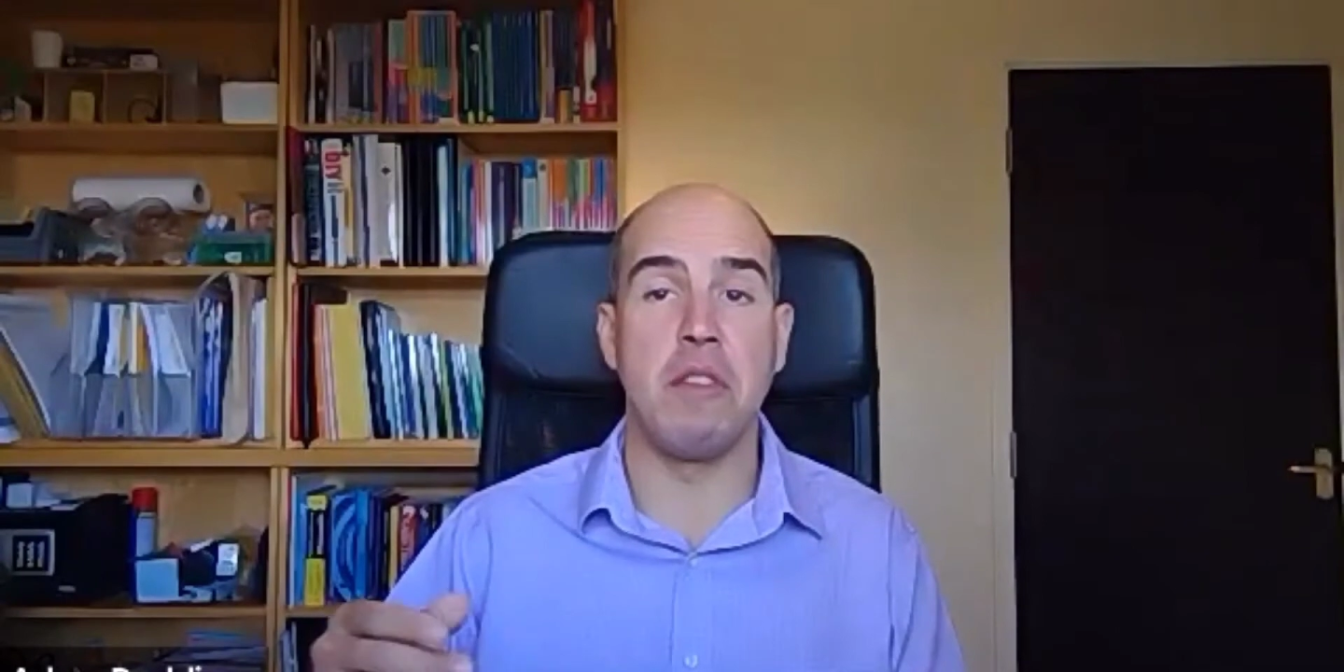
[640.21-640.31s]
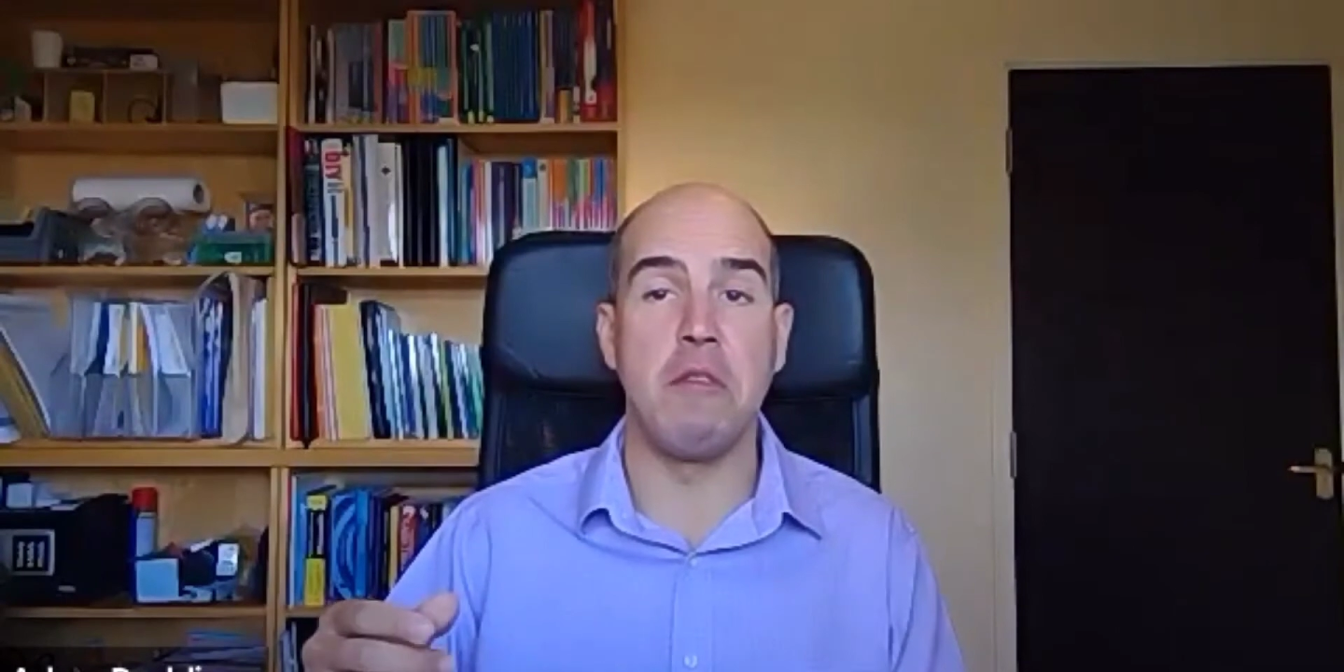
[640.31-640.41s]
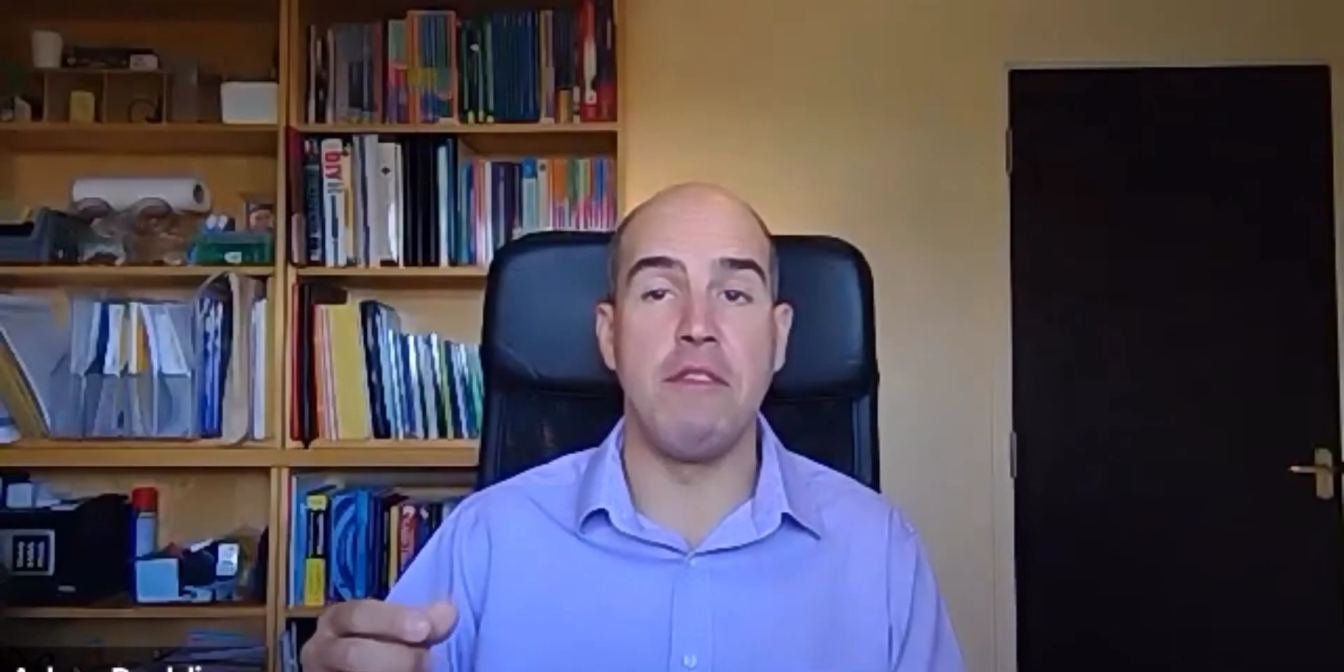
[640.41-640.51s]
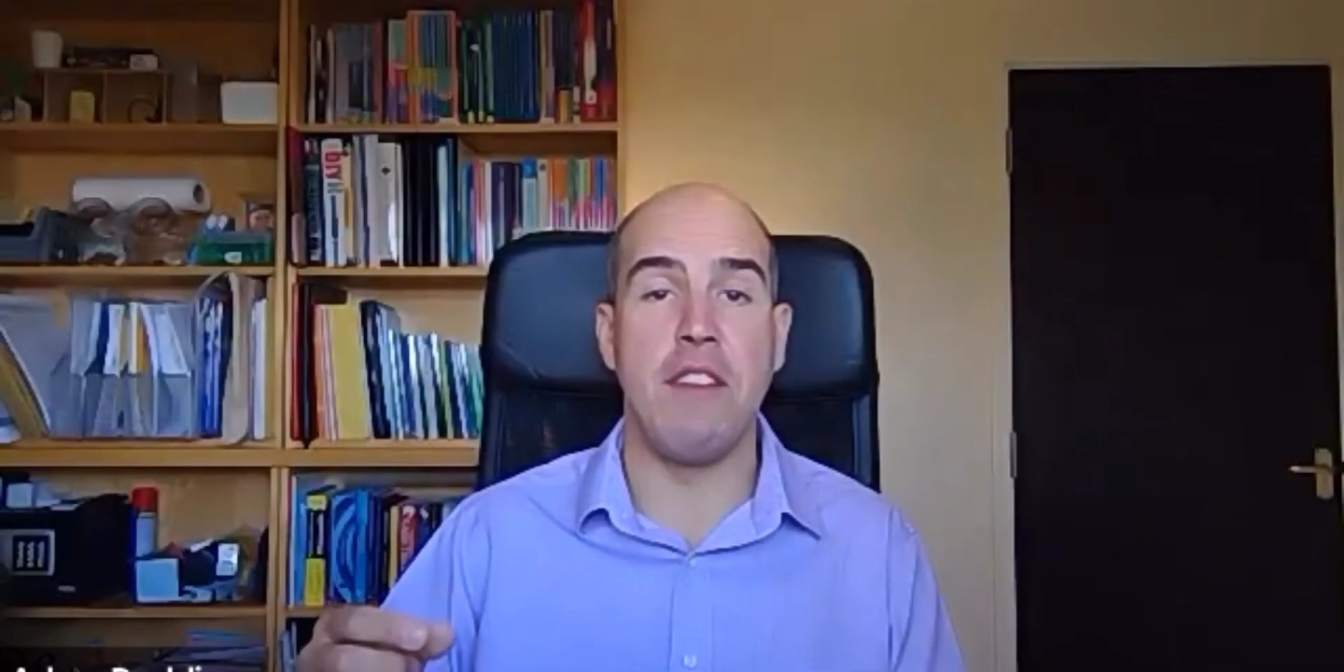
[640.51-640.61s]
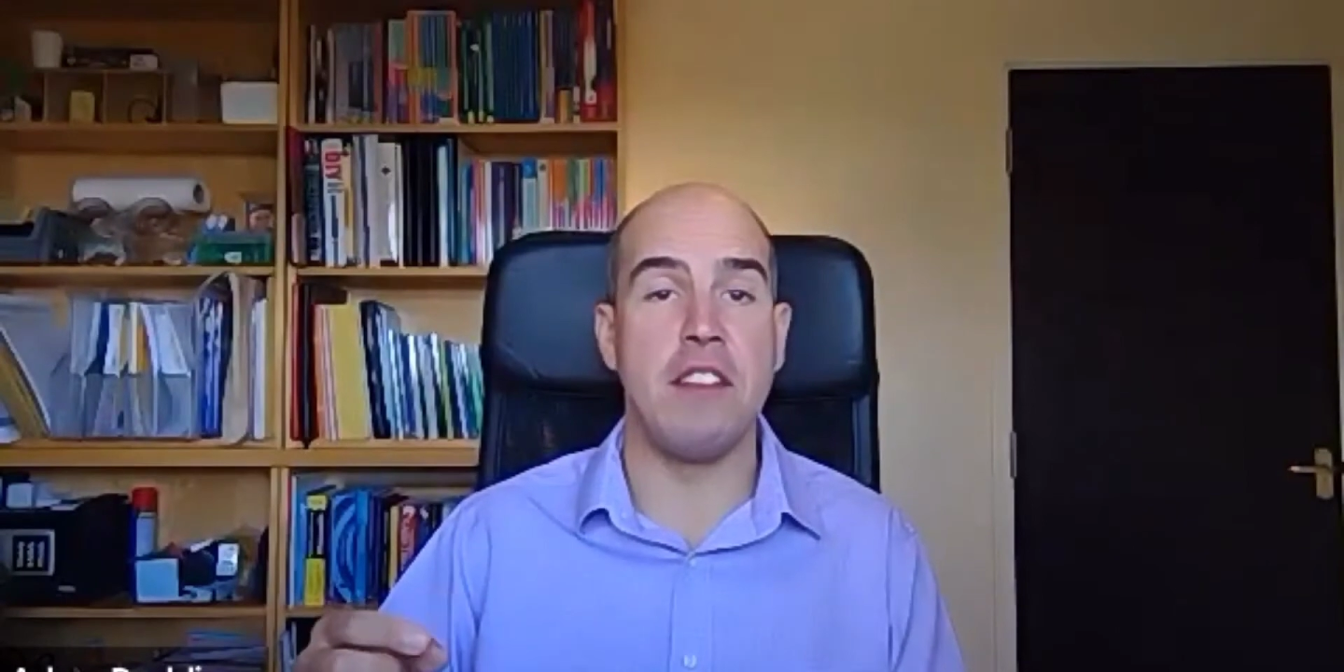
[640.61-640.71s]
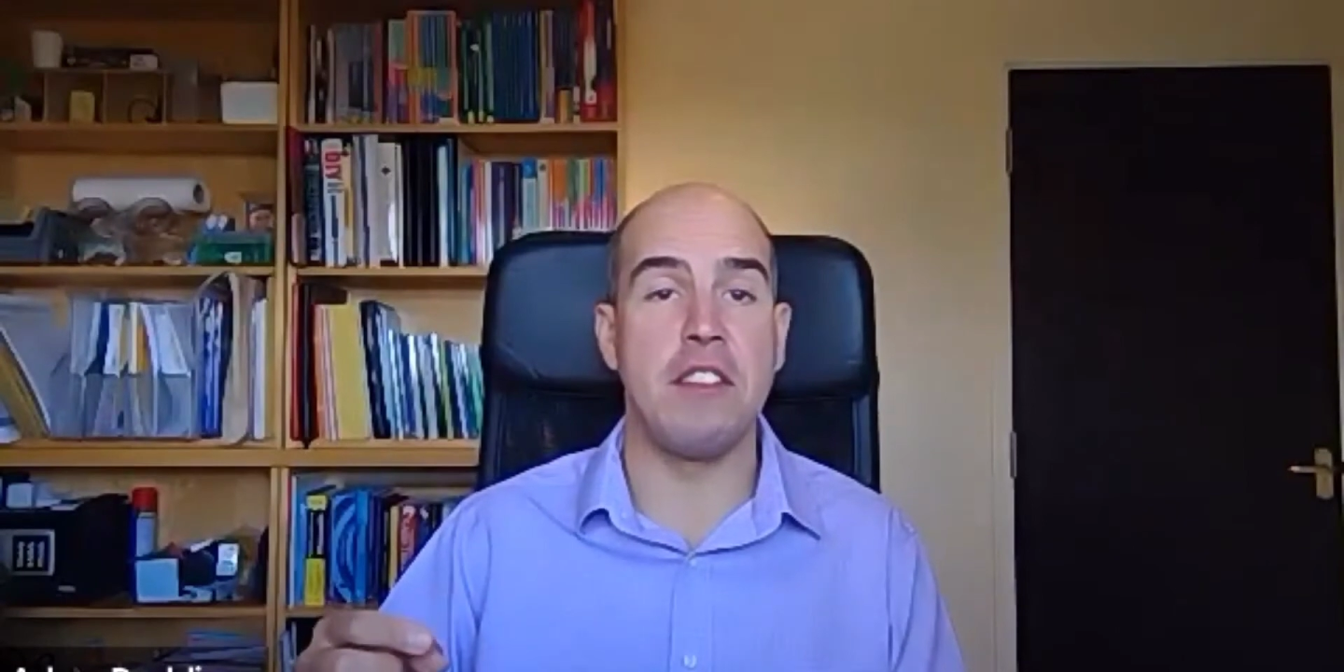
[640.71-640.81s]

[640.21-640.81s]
to advise